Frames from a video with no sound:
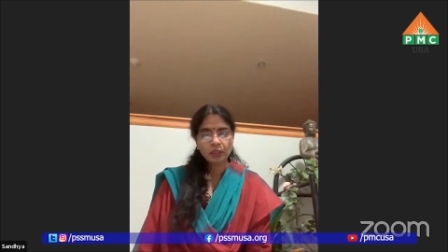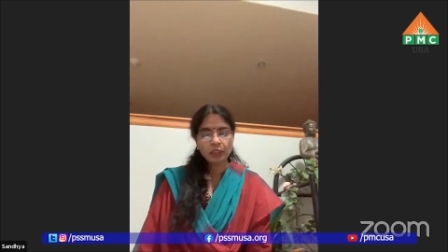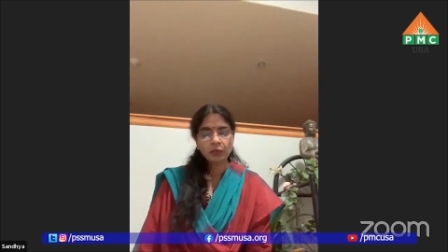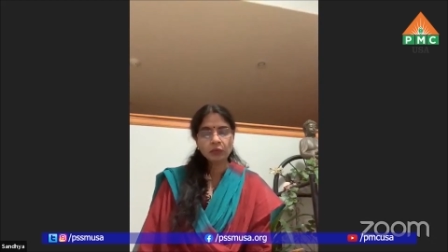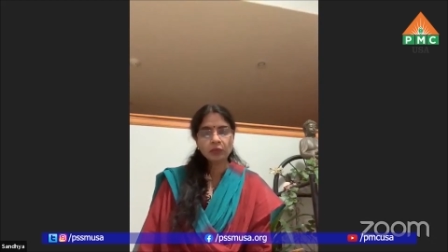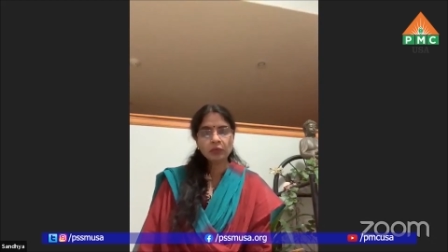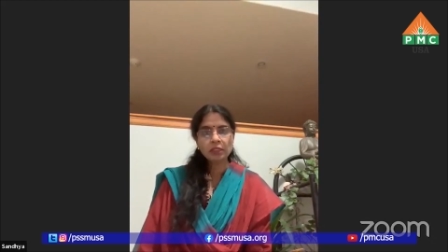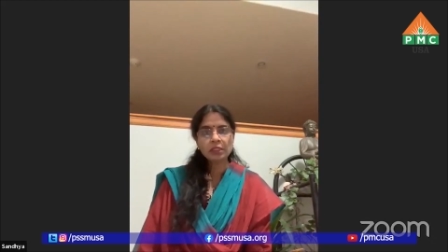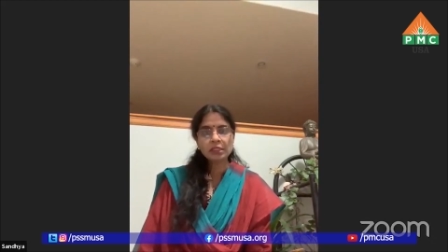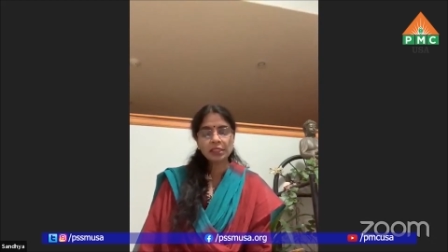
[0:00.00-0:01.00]
Give
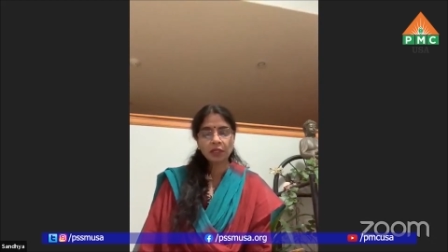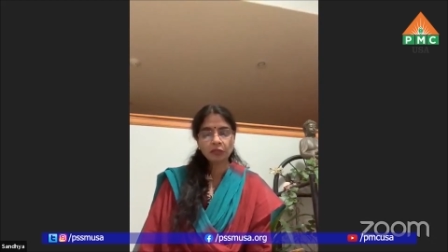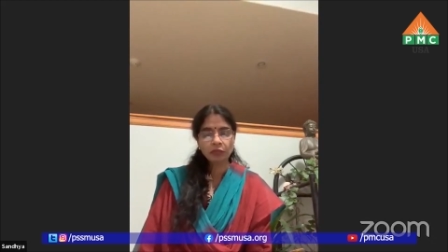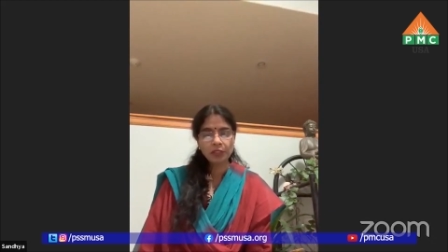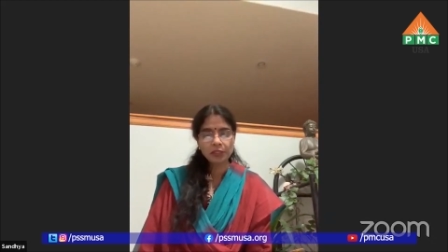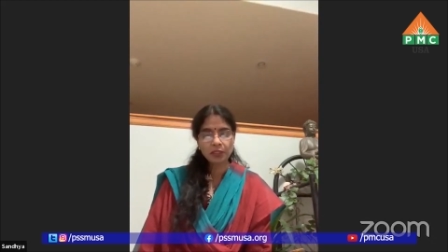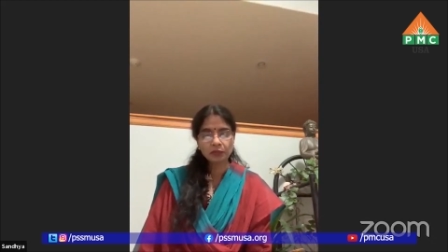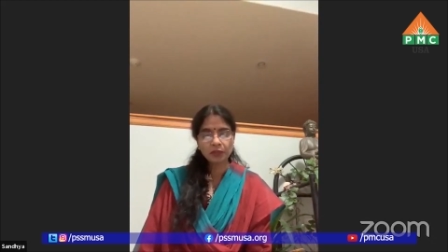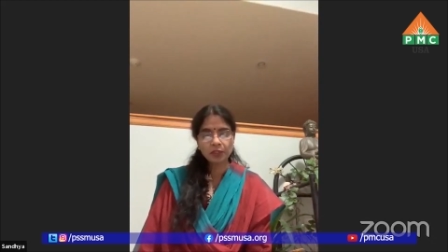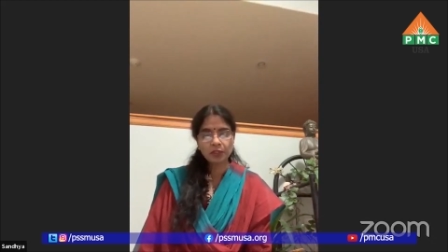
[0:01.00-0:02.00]
selfless
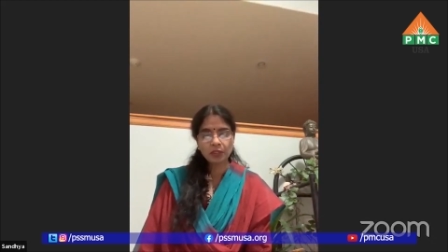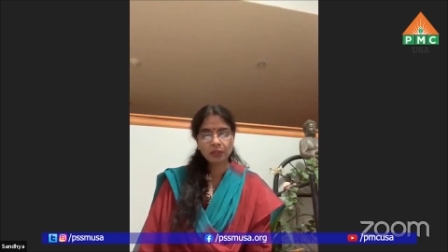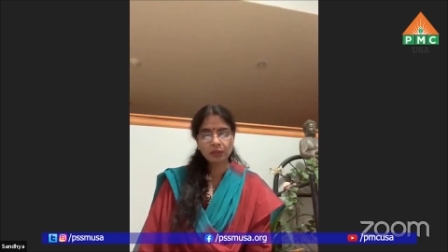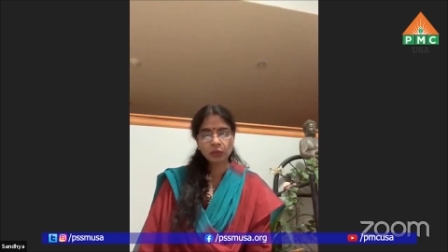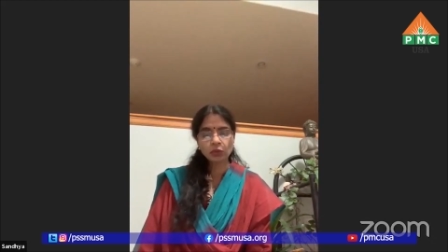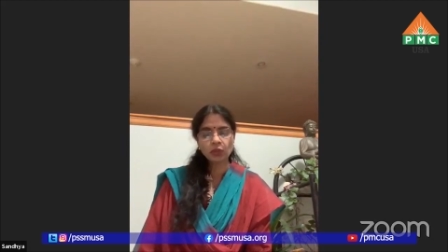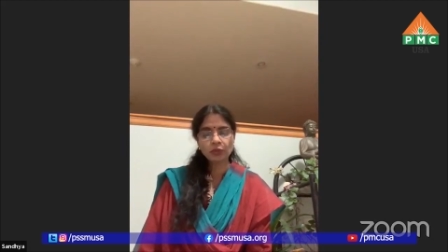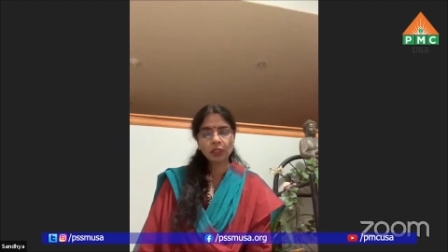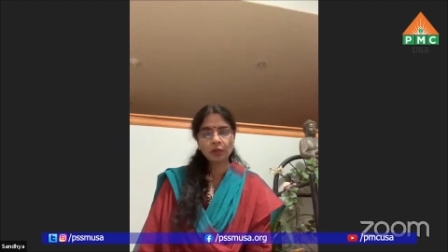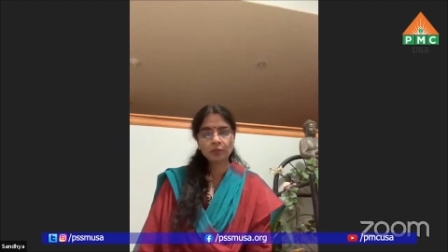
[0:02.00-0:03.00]
service to
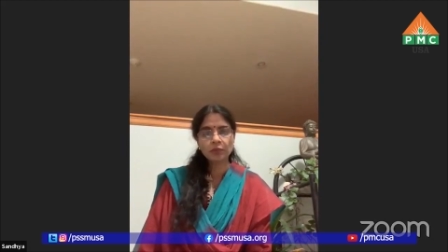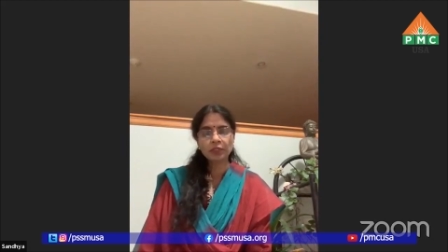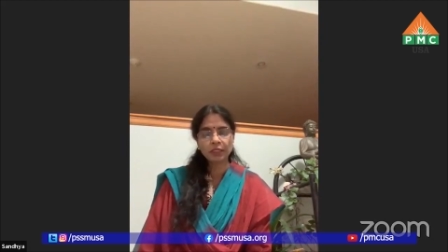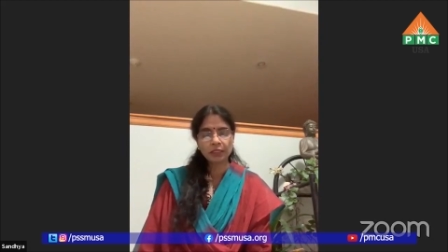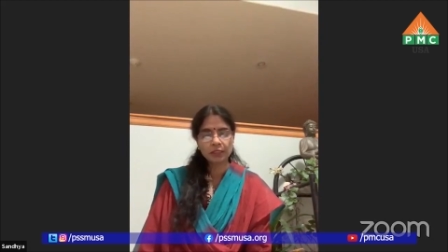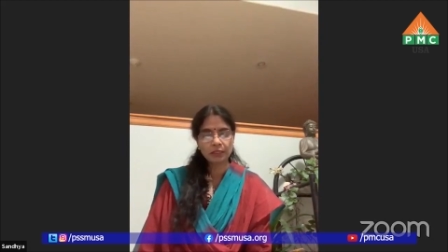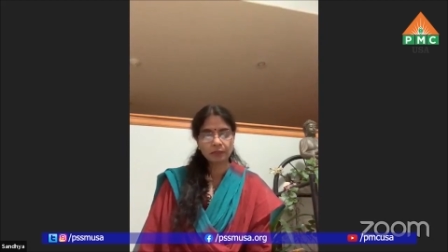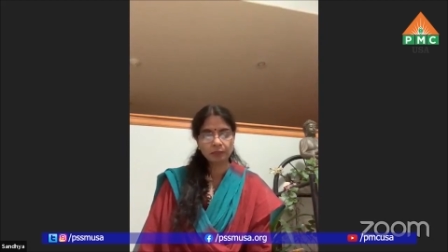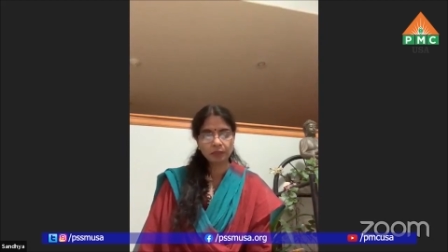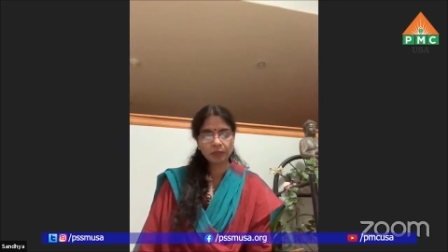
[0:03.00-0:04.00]
our communities.
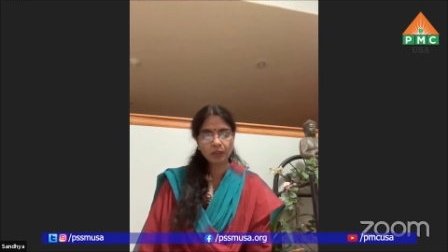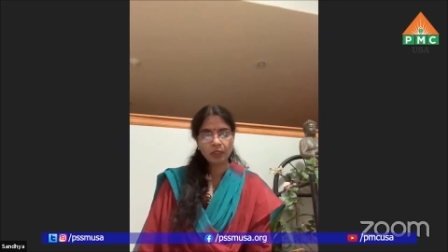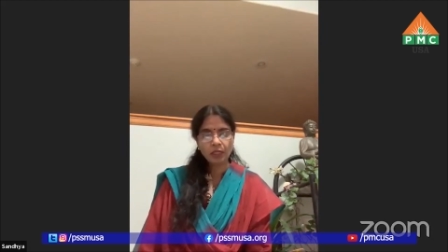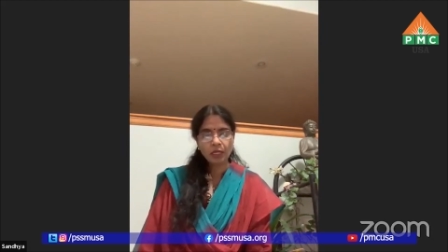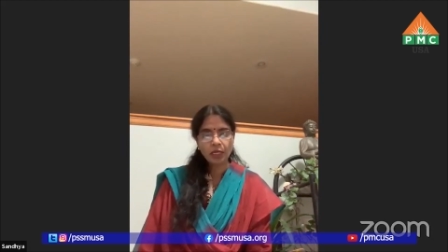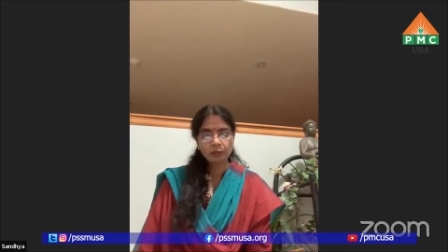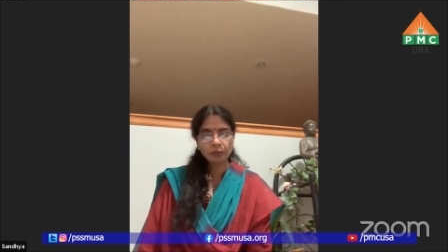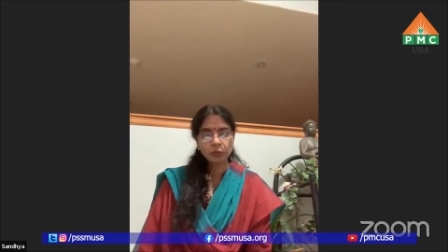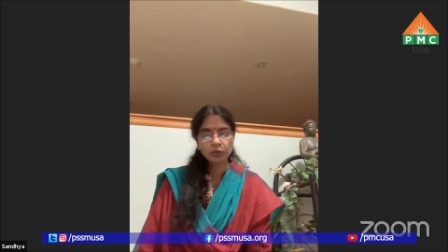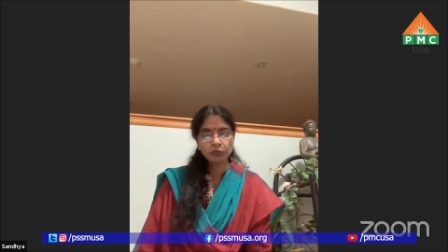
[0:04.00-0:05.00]

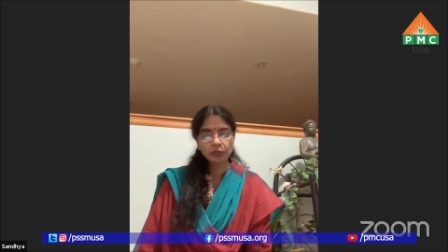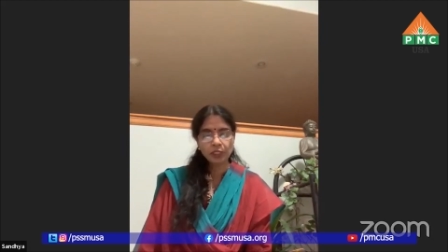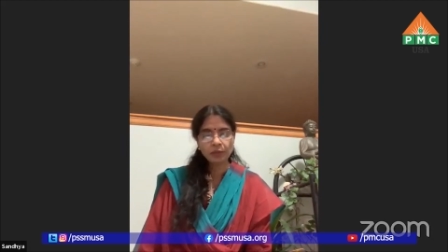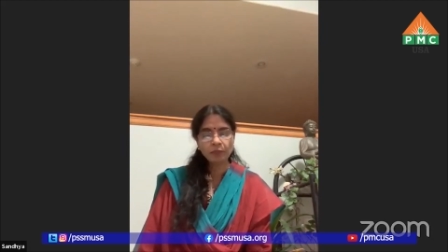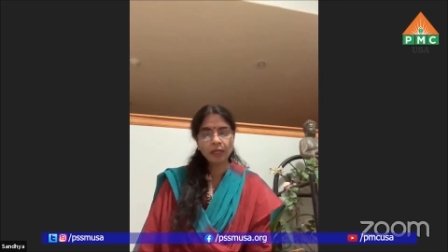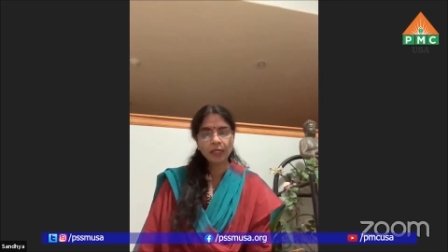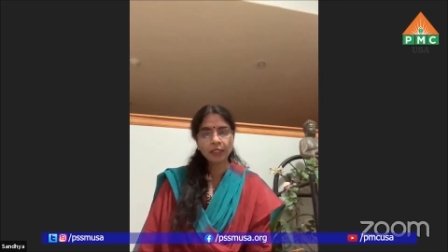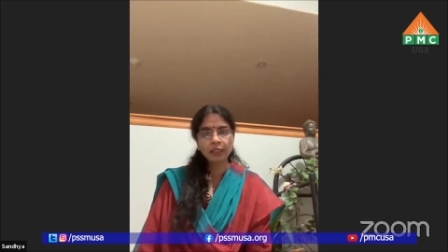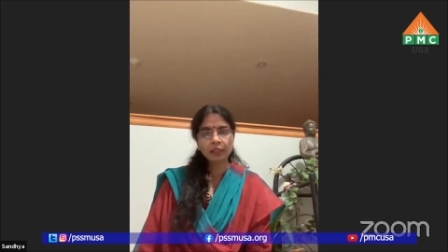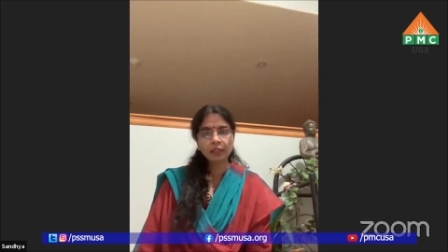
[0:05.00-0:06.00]
I'm beautiful in
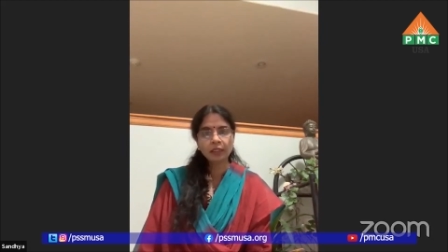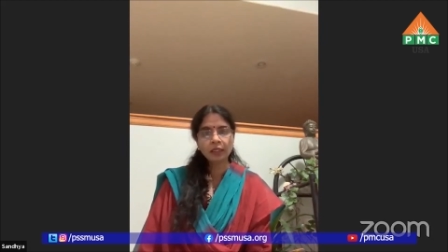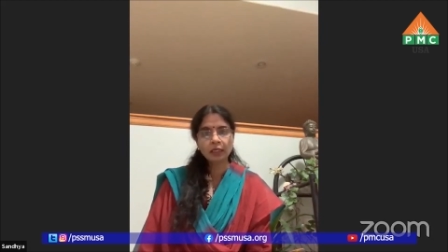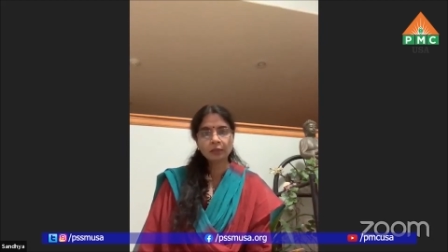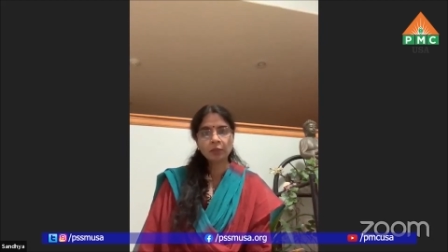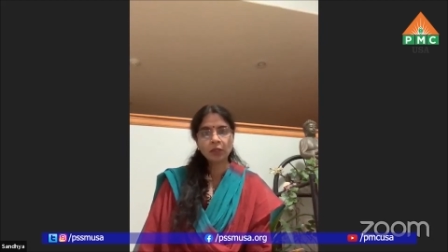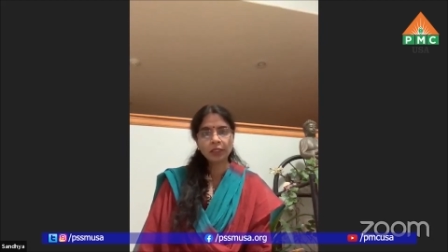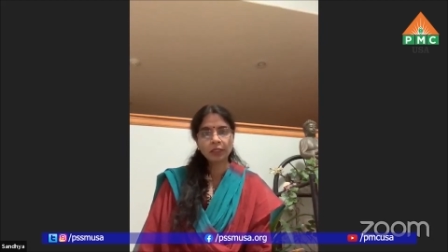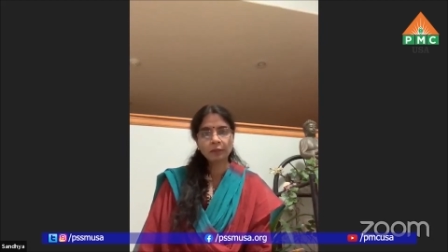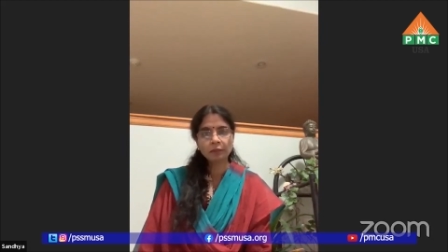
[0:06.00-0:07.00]
mind and
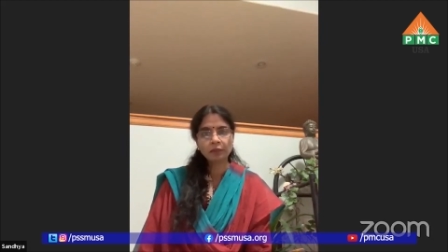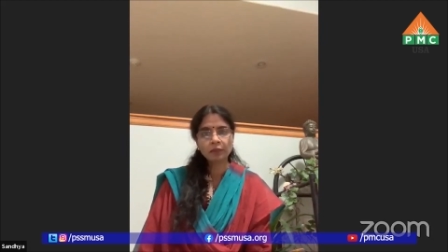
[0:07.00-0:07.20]
body.